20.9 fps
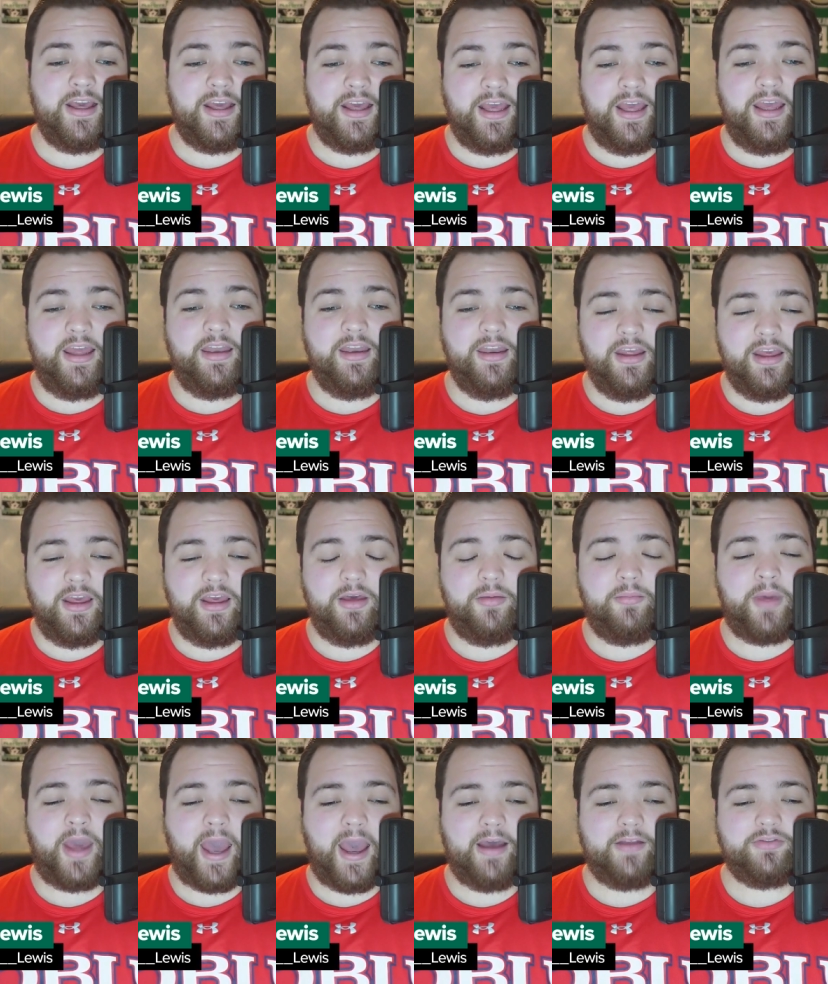in him
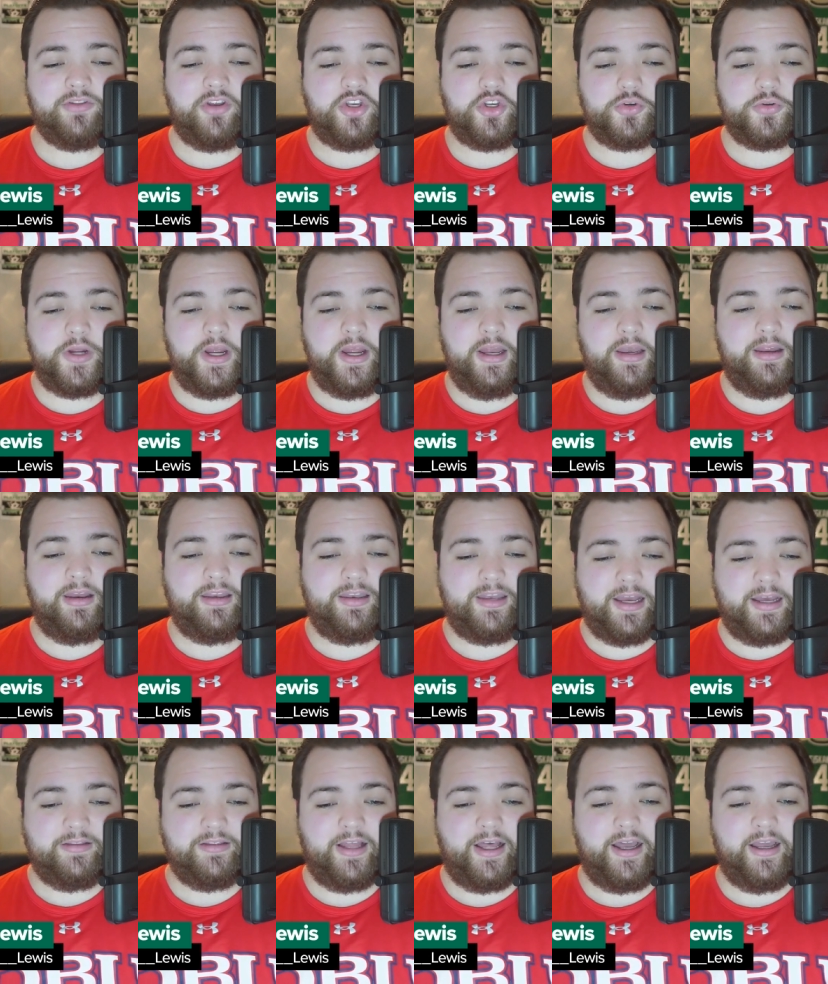at the trade
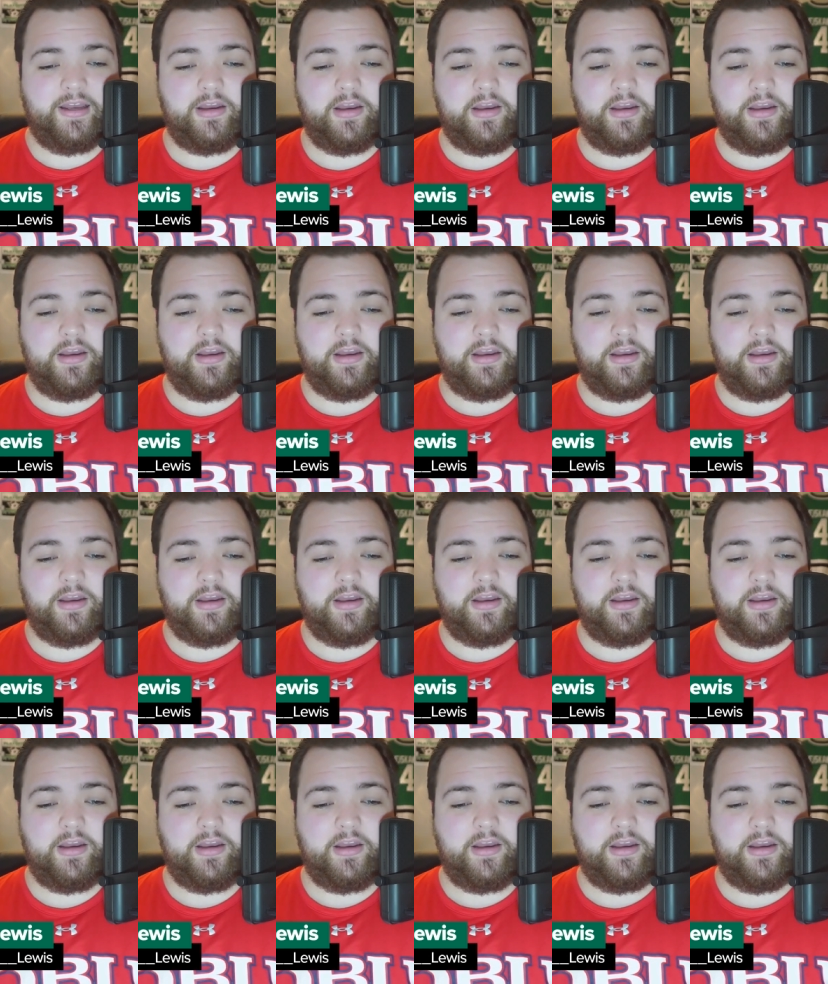deadline.